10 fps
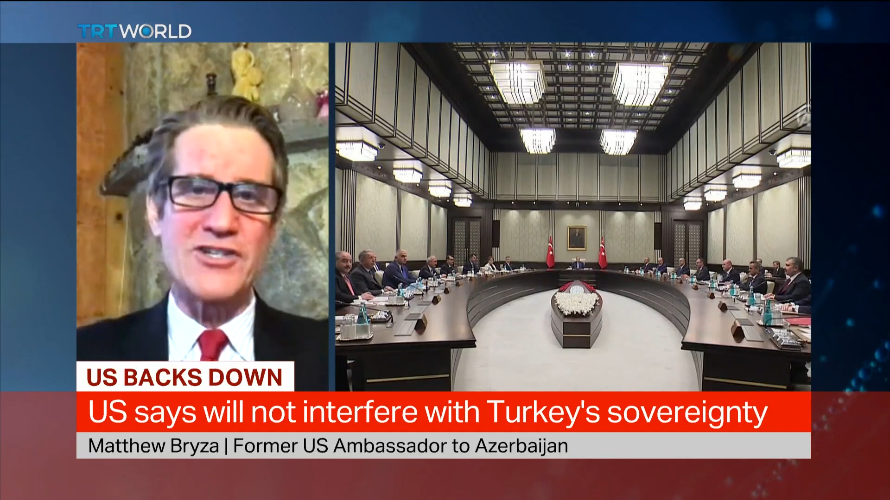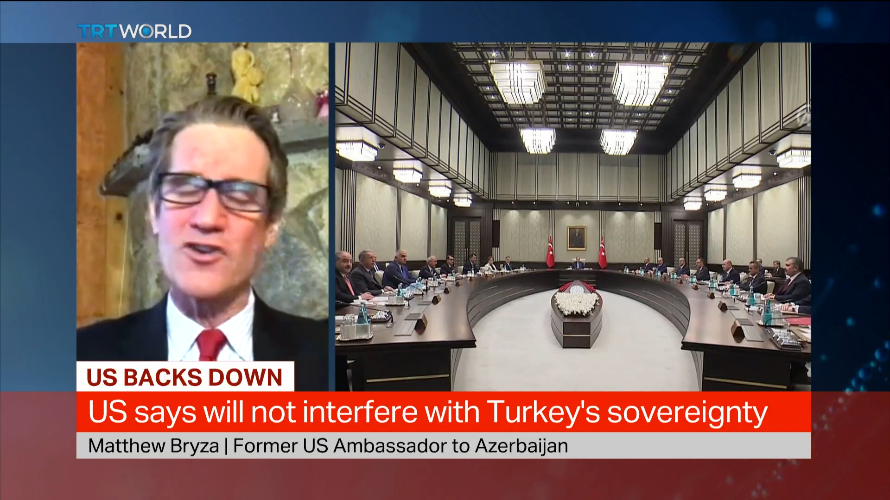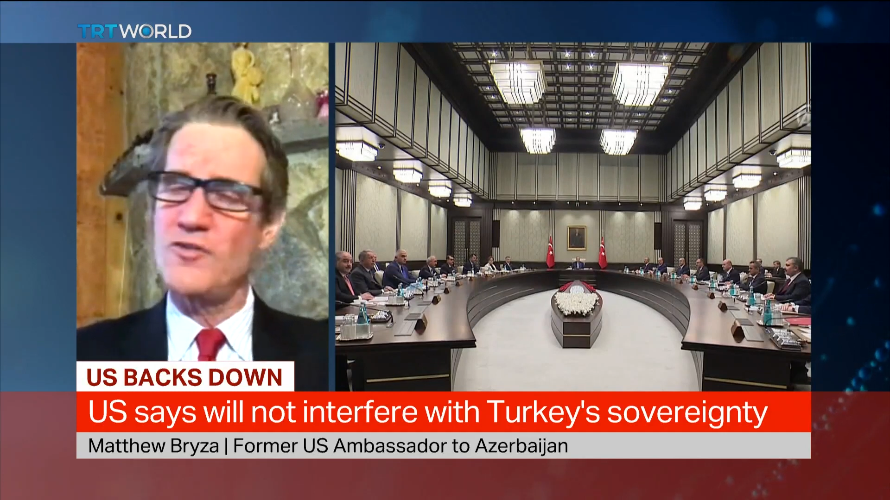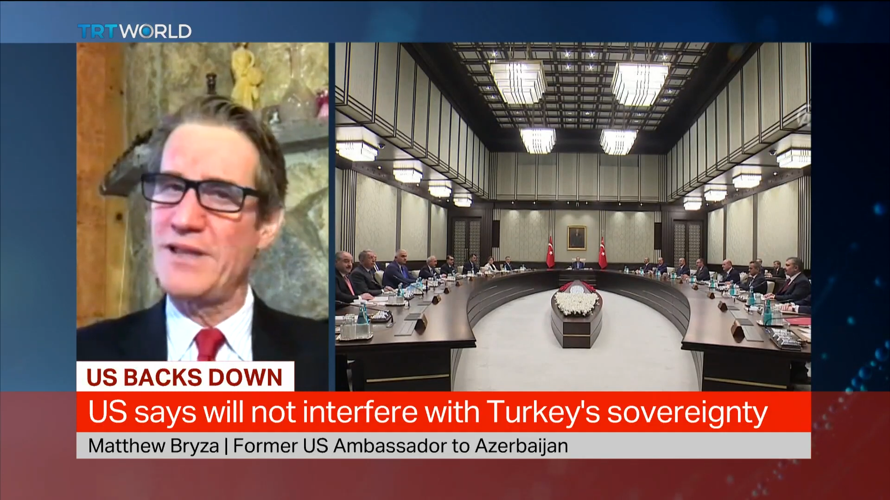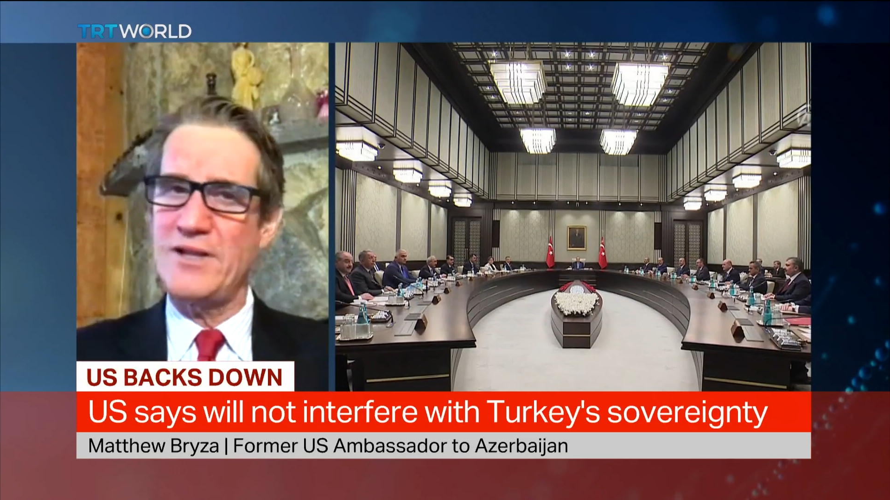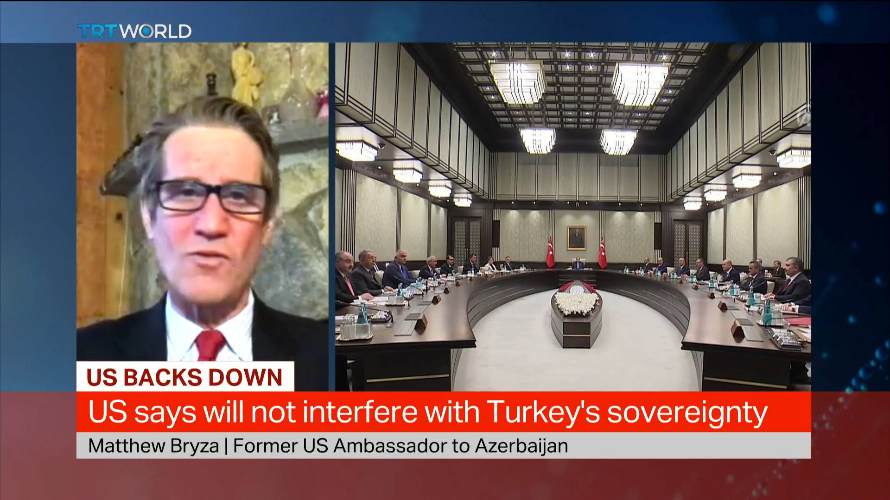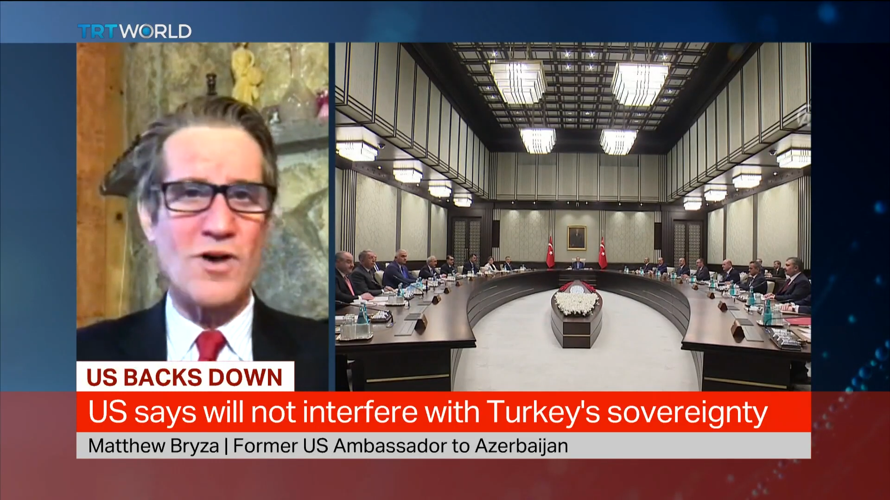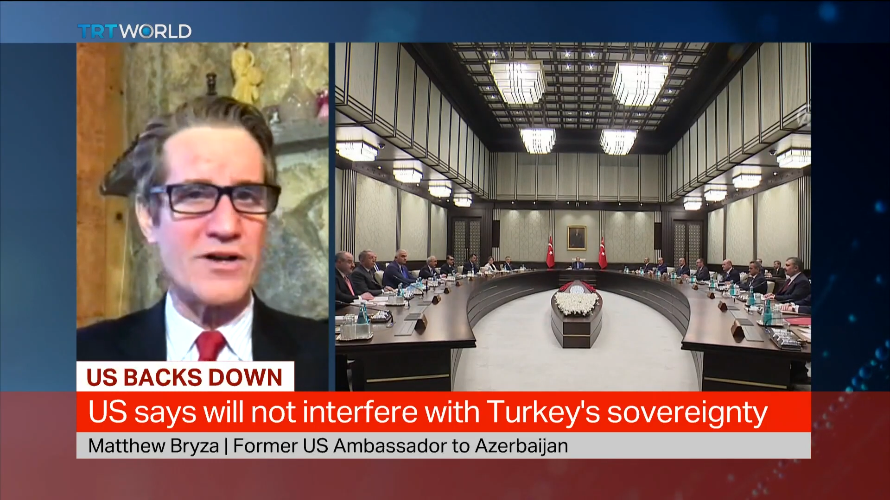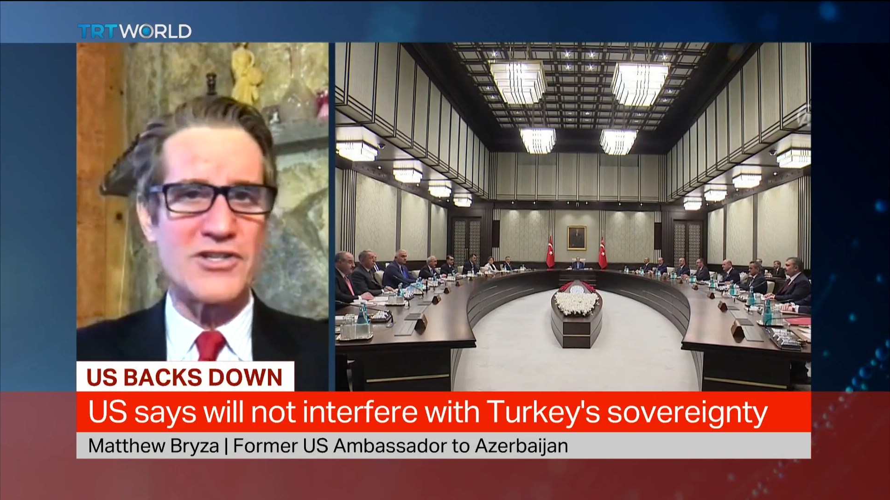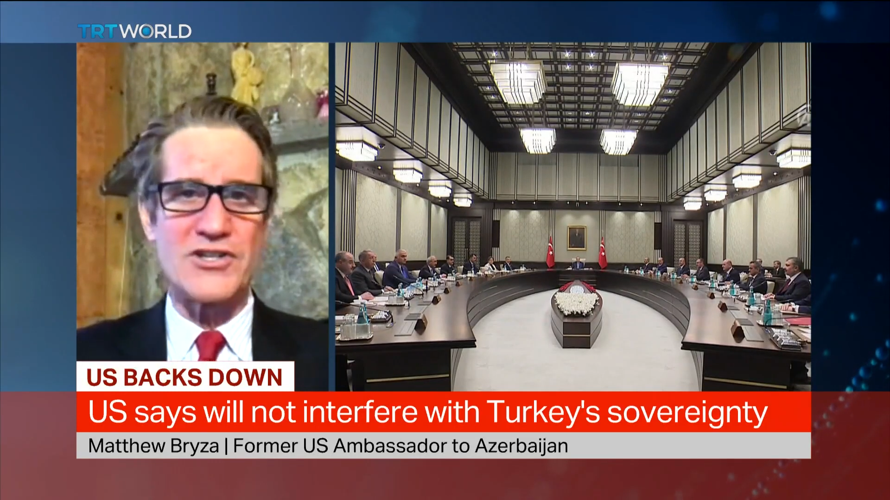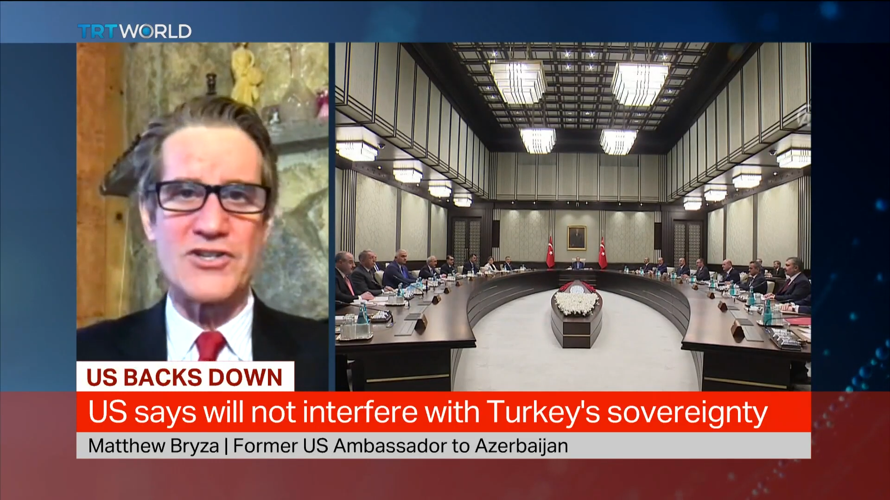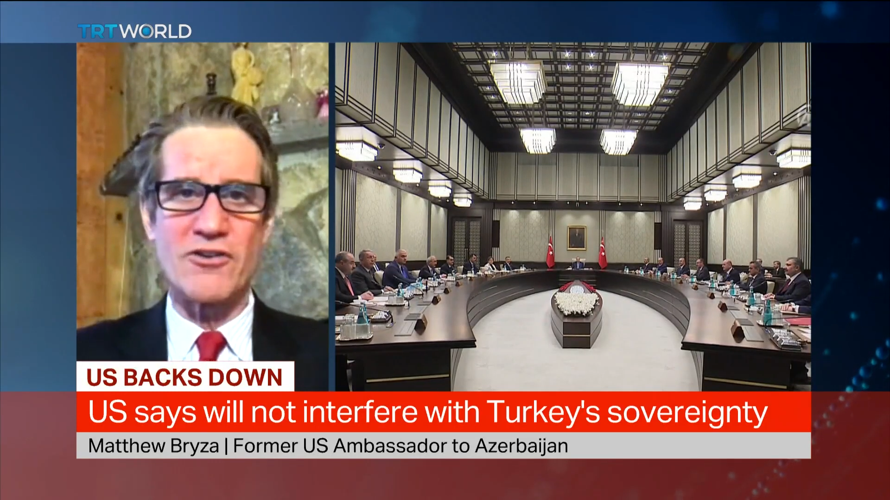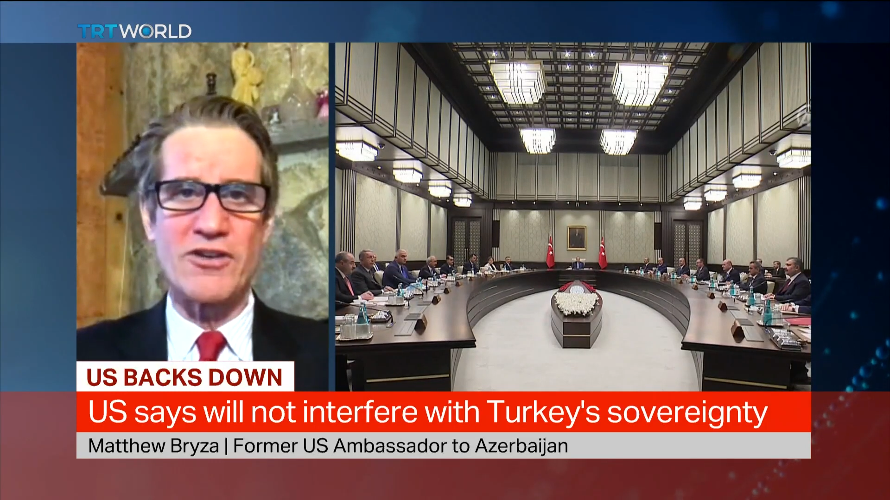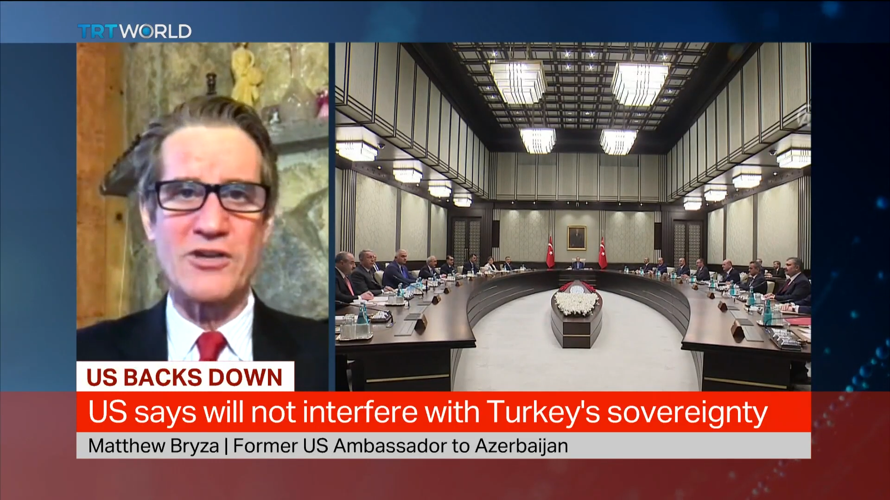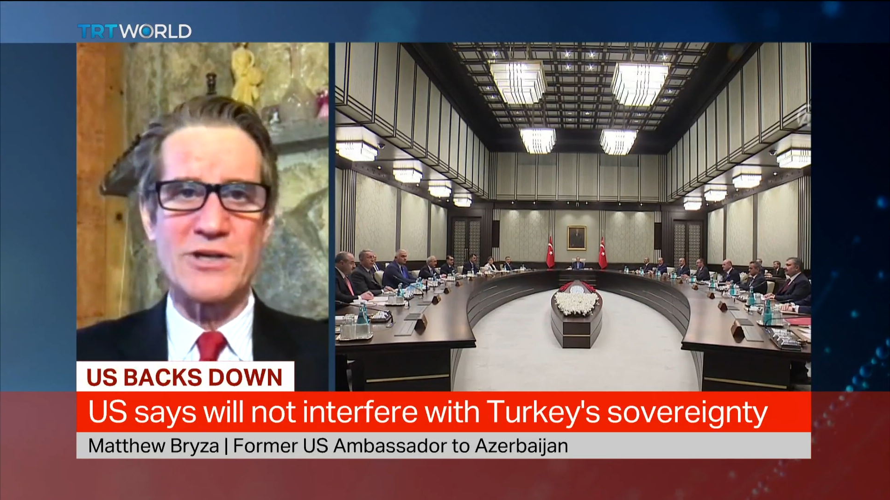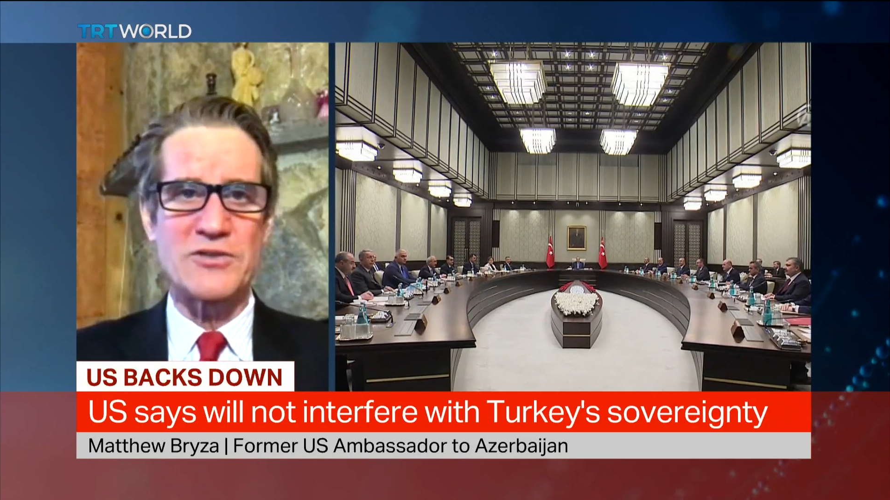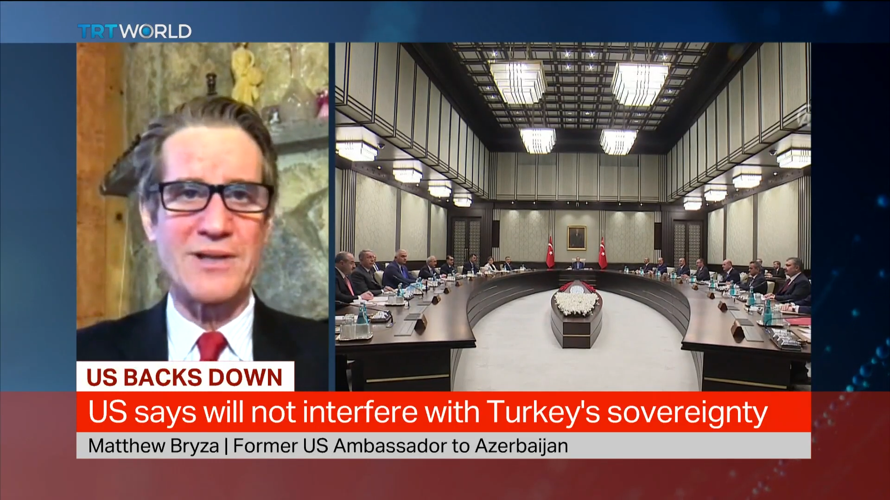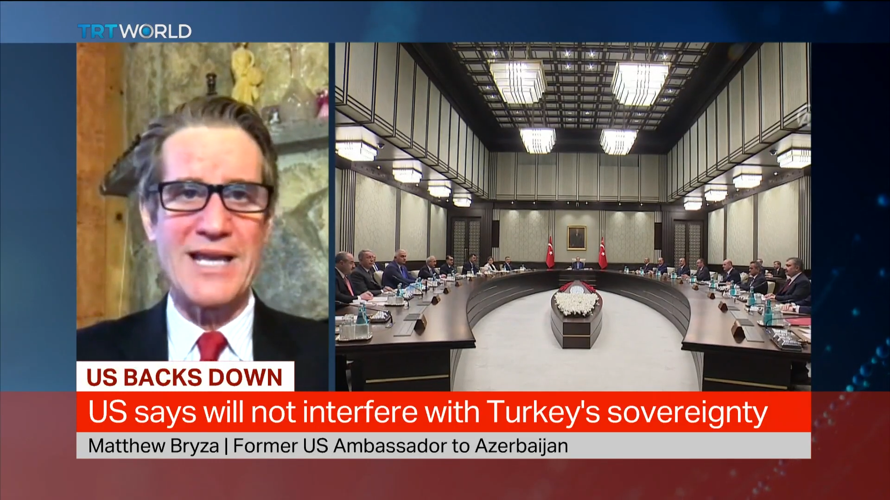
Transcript: turbulent waters in Turkey-U.S.